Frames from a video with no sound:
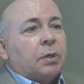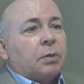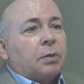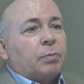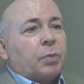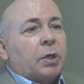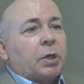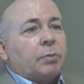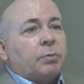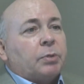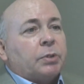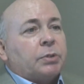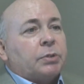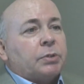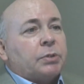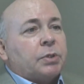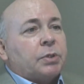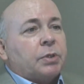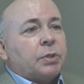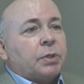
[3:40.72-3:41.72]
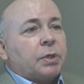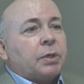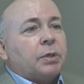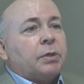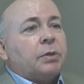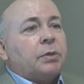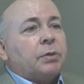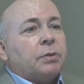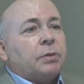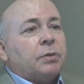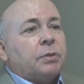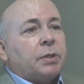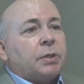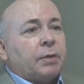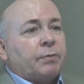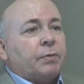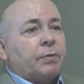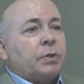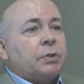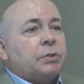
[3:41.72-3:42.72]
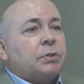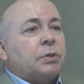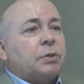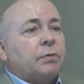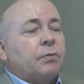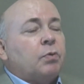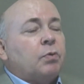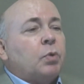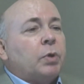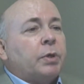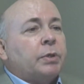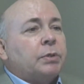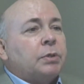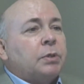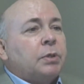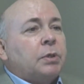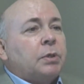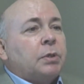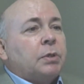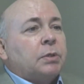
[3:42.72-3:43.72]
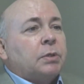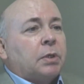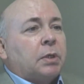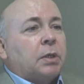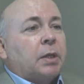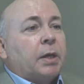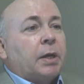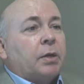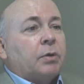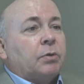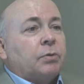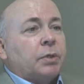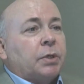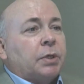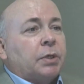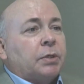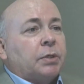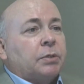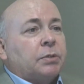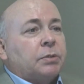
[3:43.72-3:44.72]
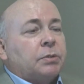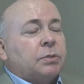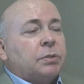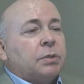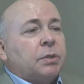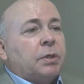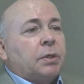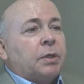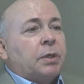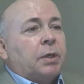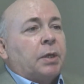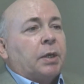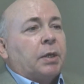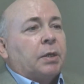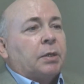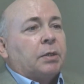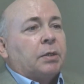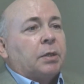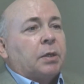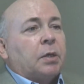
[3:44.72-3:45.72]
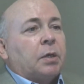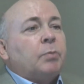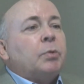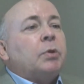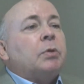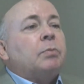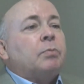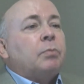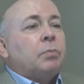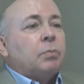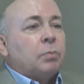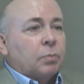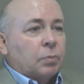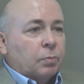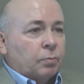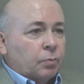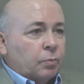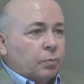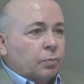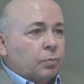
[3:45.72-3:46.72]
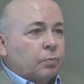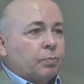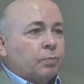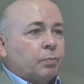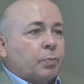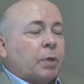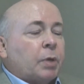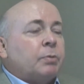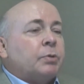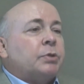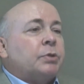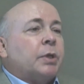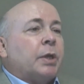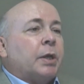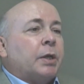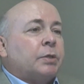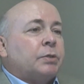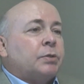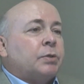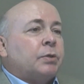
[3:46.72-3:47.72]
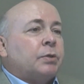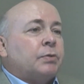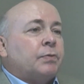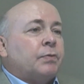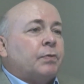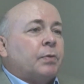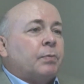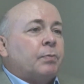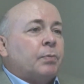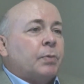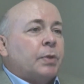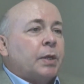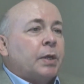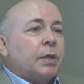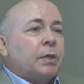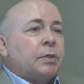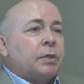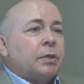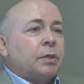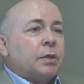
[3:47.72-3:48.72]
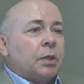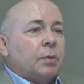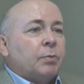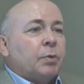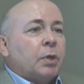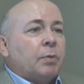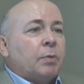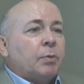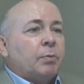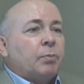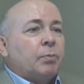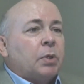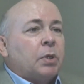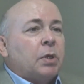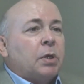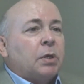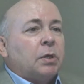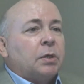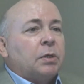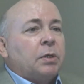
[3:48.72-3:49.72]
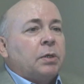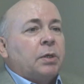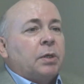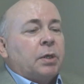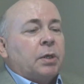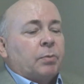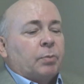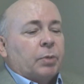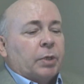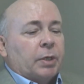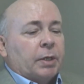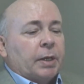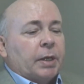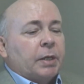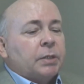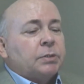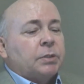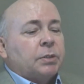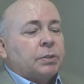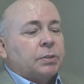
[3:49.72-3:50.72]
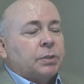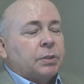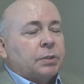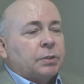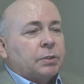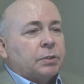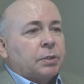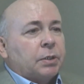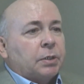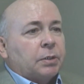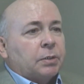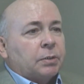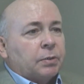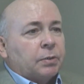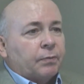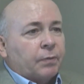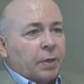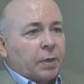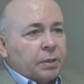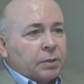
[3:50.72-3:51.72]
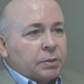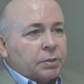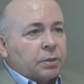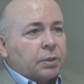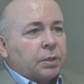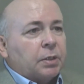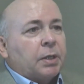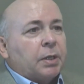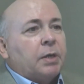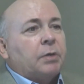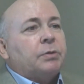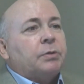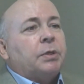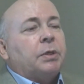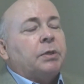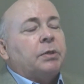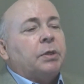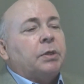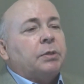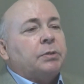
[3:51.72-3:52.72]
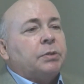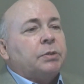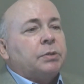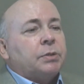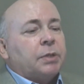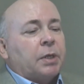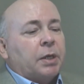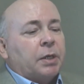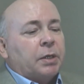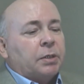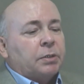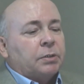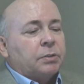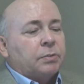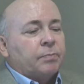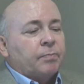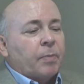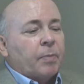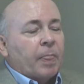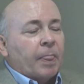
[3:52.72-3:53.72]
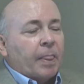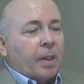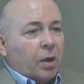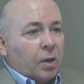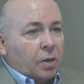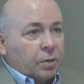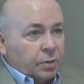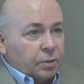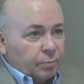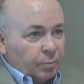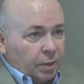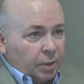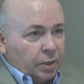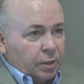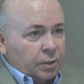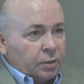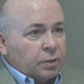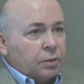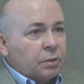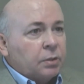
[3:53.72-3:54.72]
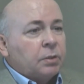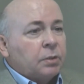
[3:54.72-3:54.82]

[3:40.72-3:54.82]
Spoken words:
published their definition of what cloud is, and I'll be publishing excerpts from that in an upcoming blog. But in essence, it defines the cloud technologies as on-demand,